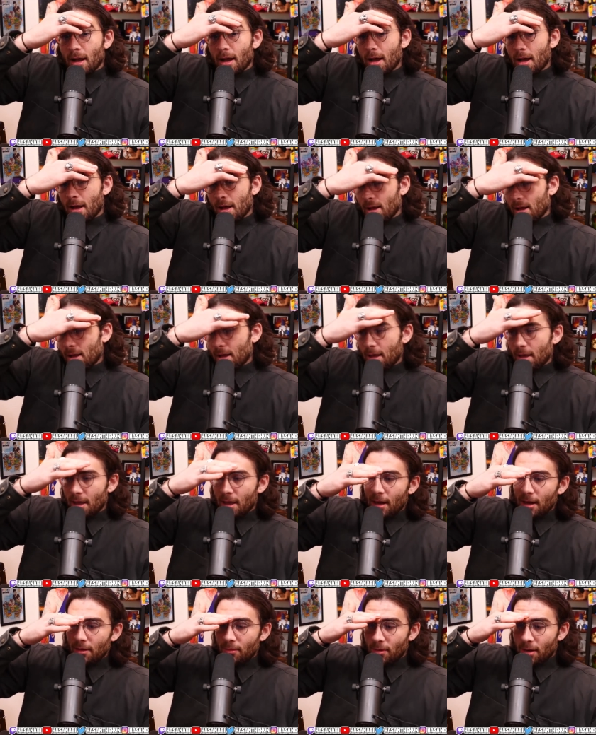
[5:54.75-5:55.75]
Uh,
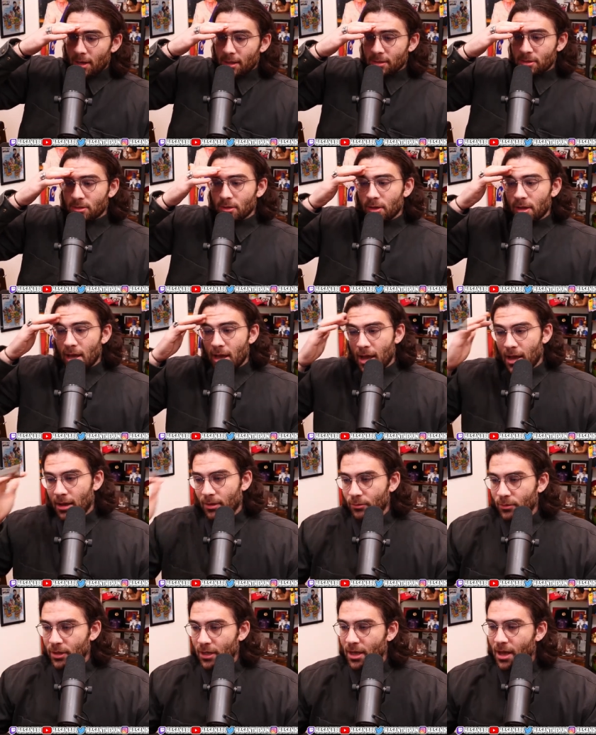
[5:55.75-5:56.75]
anyway, so yeah,
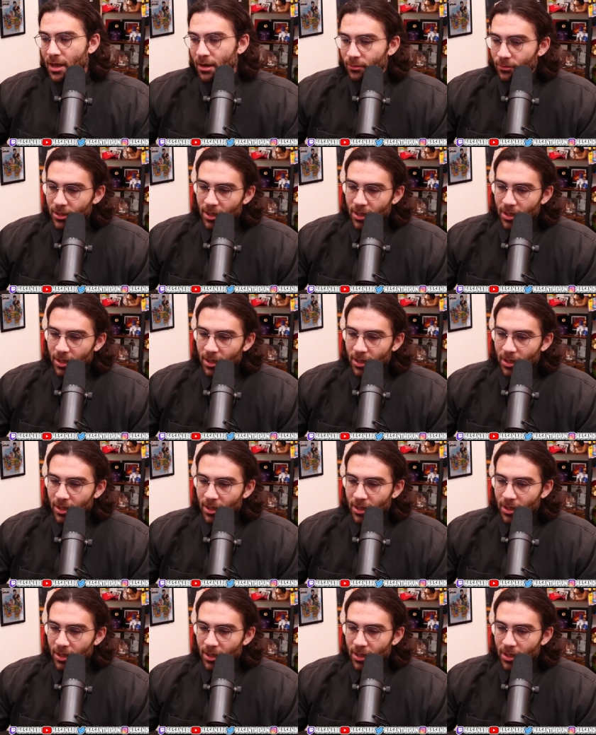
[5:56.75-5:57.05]
we got,